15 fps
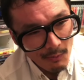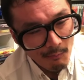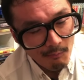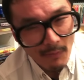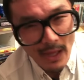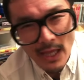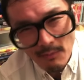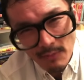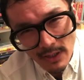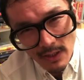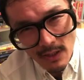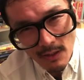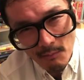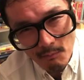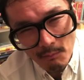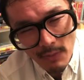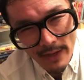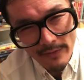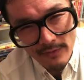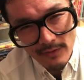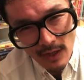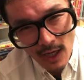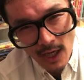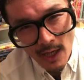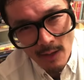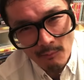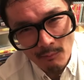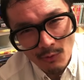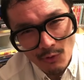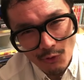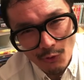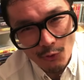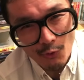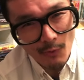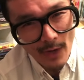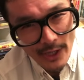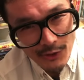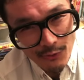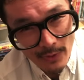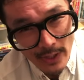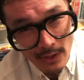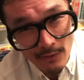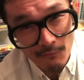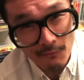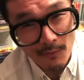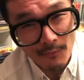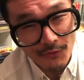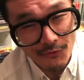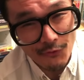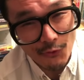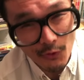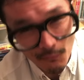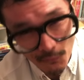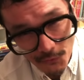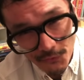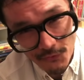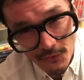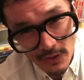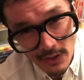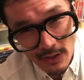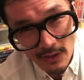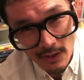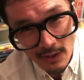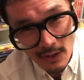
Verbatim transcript: maybe by the time you graduate from this university,